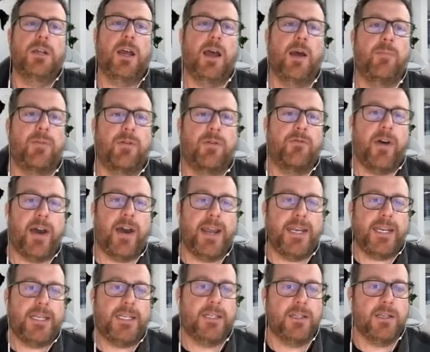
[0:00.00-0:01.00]

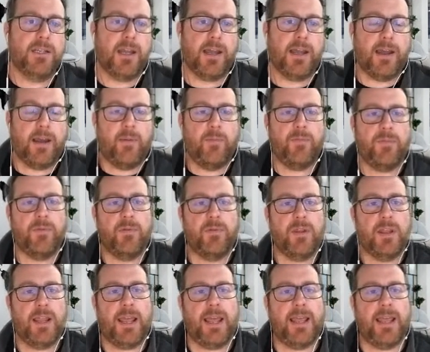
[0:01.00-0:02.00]
provided
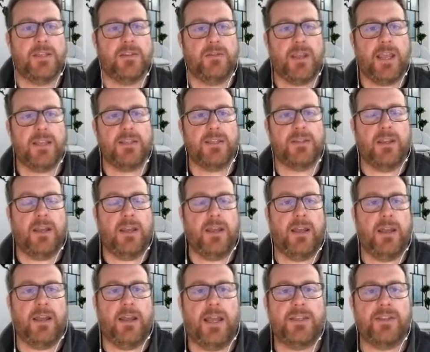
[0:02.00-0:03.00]
as
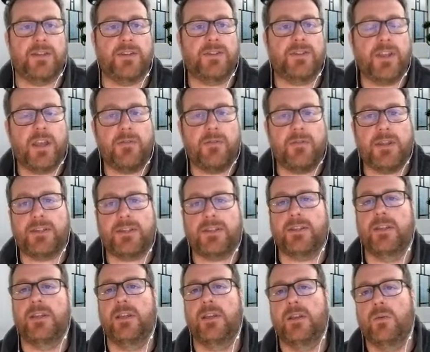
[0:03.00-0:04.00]
a service
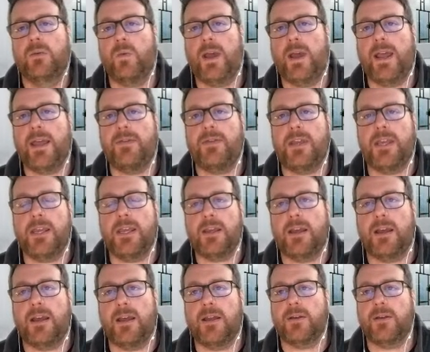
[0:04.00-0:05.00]
where the
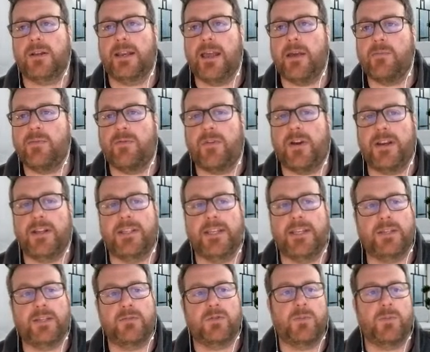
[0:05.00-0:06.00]
cloud provider
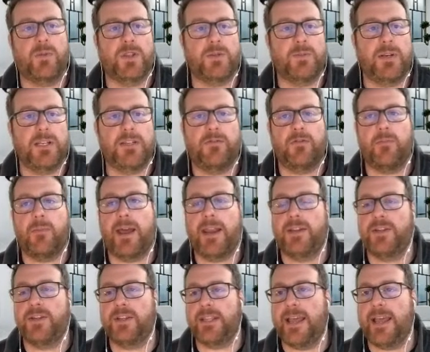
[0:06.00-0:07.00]
takes responsibility for
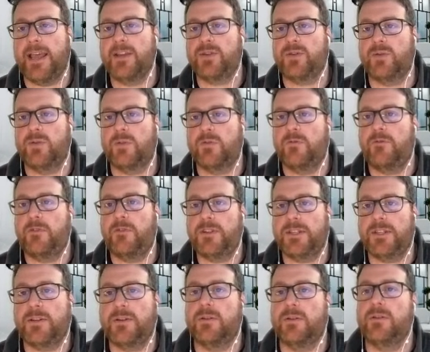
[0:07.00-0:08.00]
managing the actual
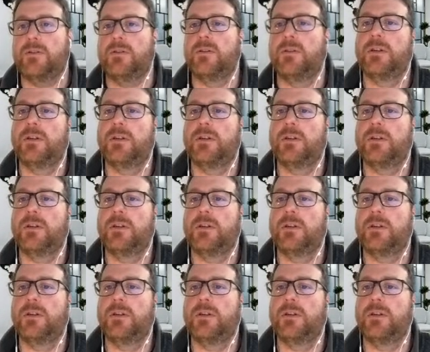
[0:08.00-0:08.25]
physical